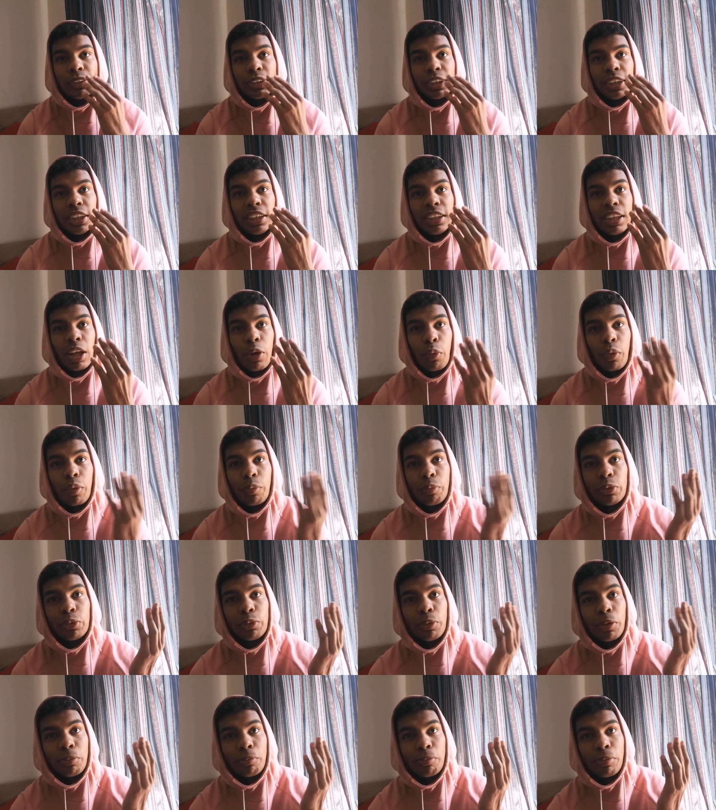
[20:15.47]
seeing that we're
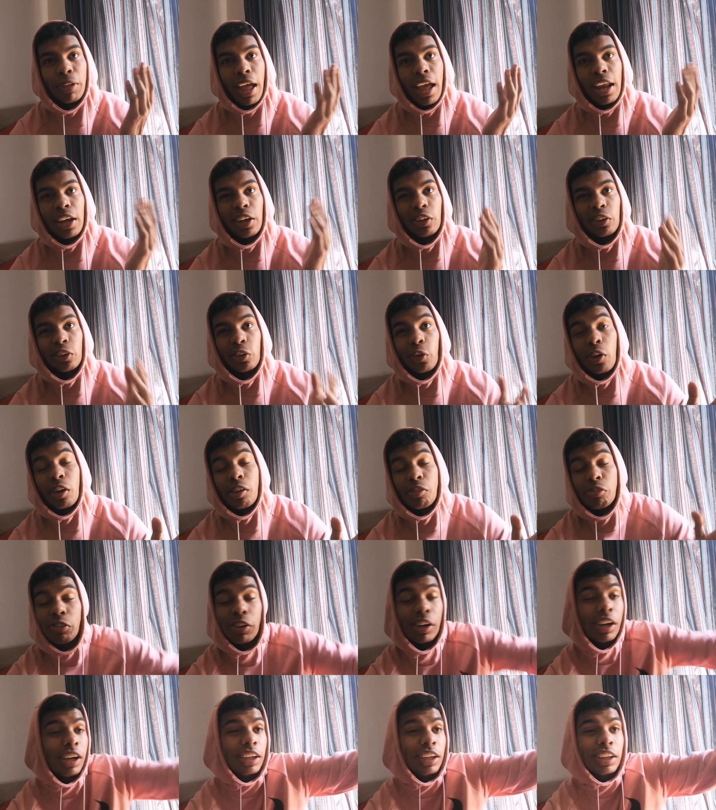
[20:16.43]
planning on going
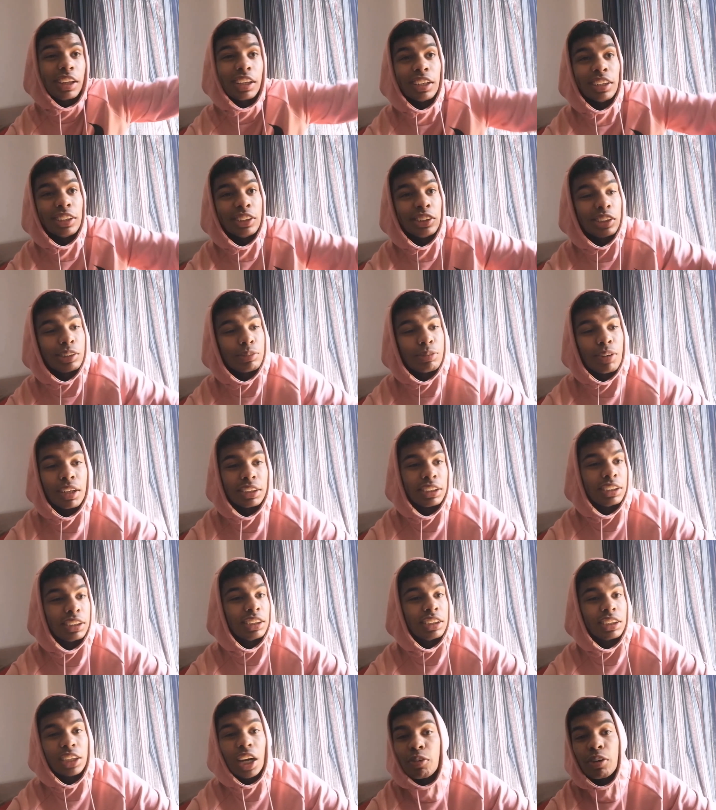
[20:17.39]
further into space
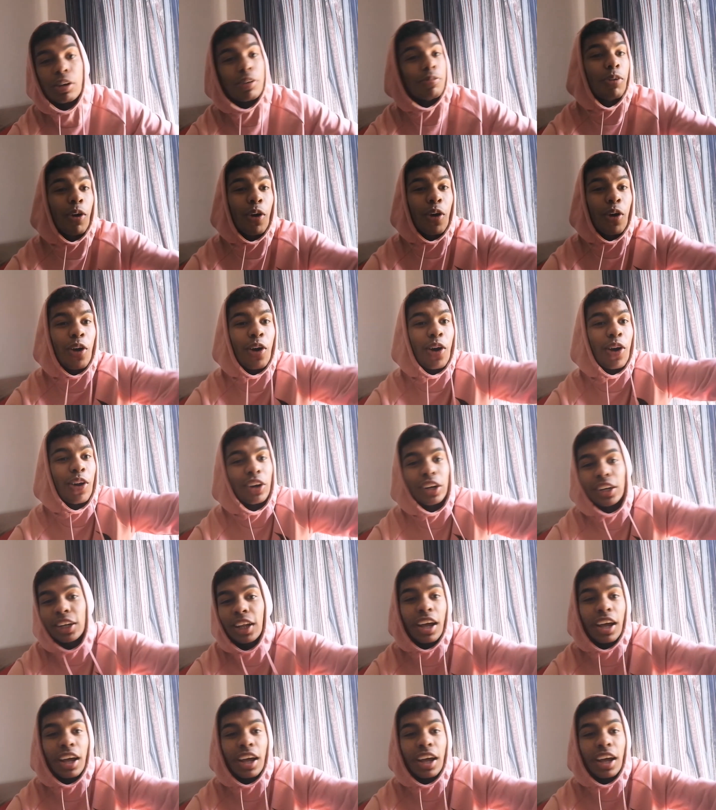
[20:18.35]
and discovering more.